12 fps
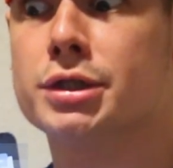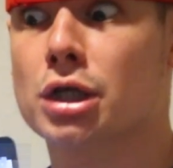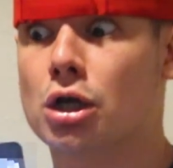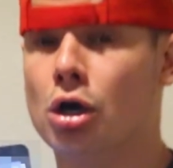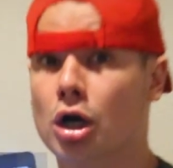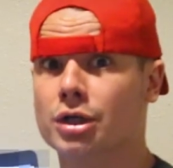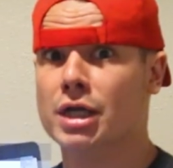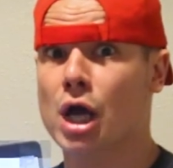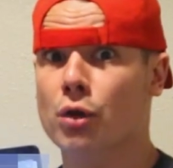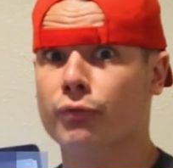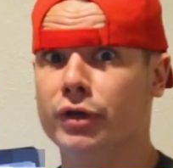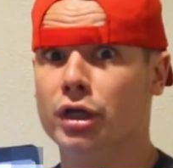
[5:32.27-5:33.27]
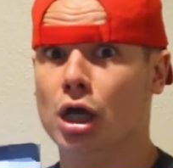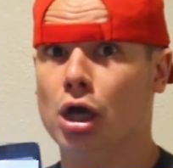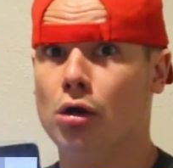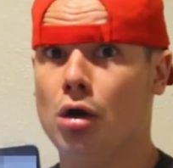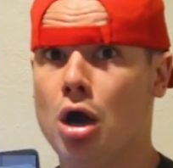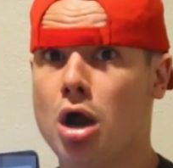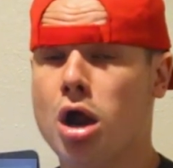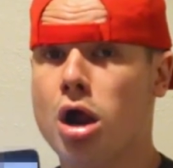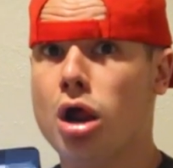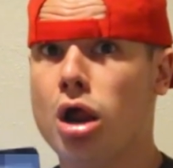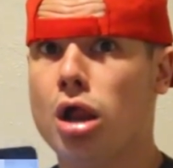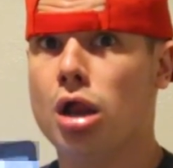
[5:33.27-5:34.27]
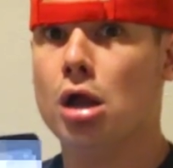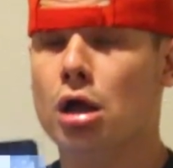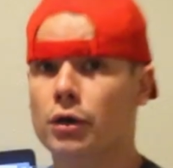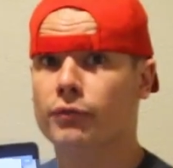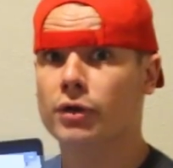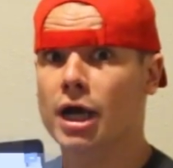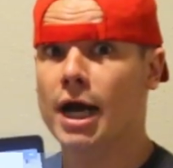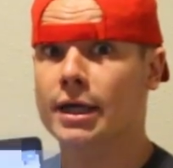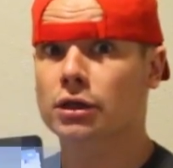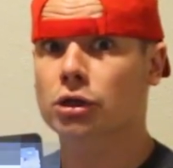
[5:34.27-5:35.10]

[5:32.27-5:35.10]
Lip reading: It's a cartel video of a guy